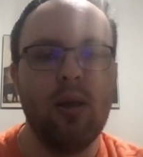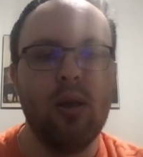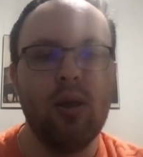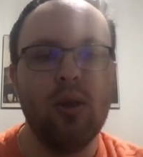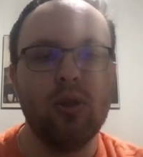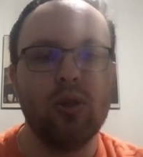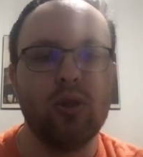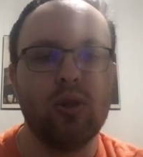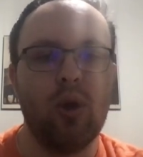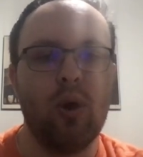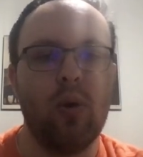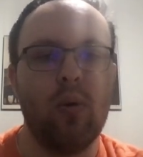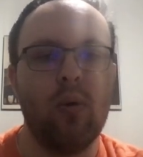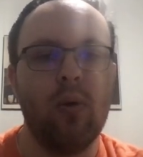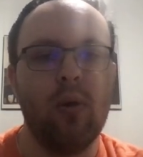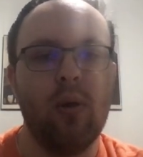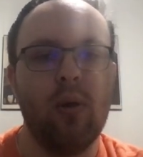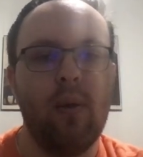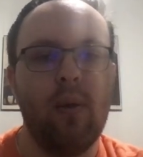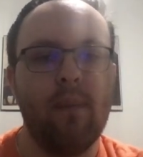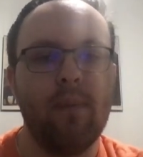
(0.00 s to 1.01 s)
So
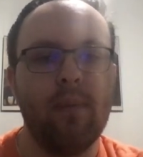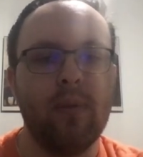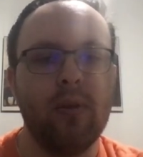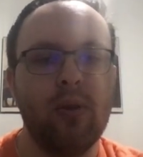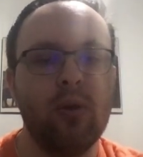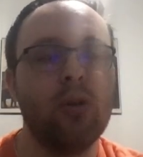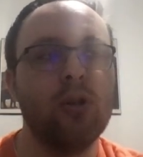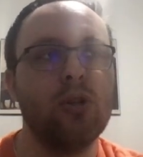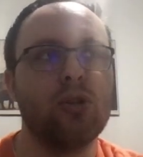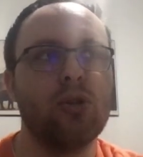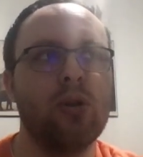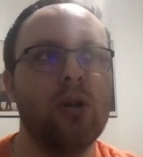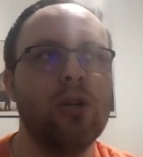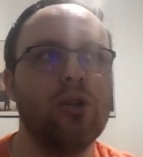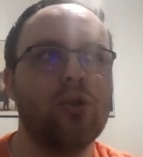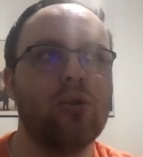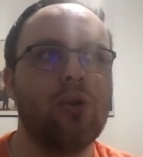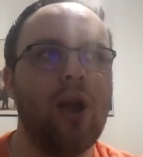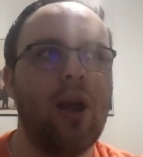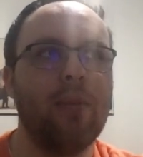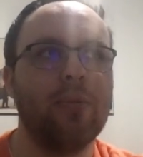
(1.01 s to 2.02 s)
you can treat
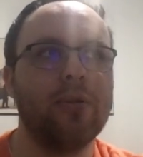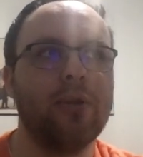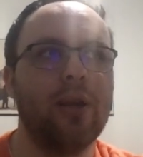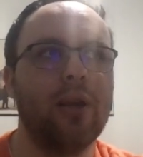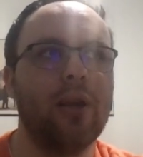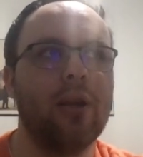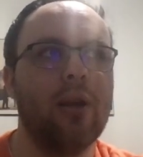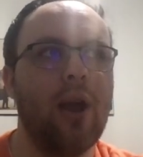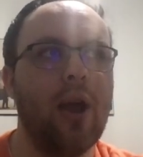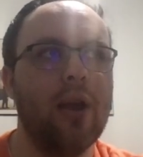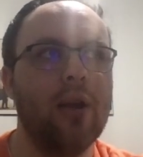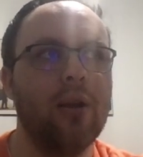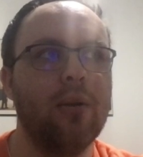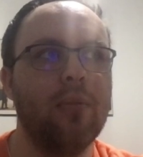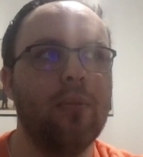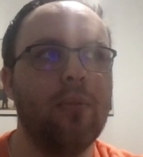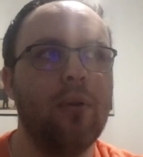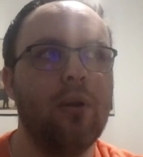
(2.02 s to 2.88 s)
traps like an item.